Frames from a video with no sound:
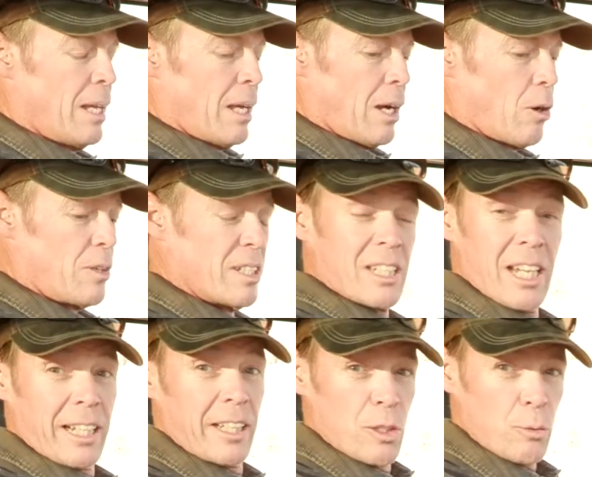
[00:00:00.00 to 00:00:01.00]
or
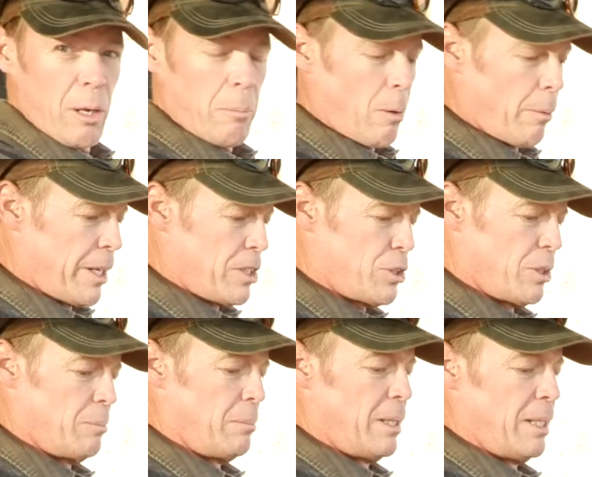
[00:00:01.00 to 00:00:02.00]
disconnecting the sway bar when they
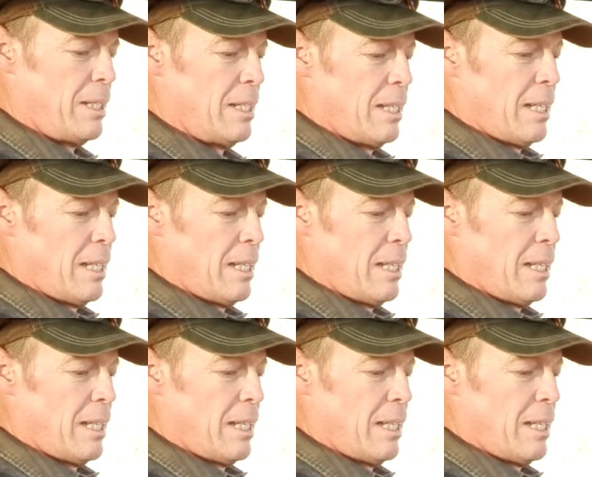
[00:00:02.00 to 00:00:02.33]
shouldn't be.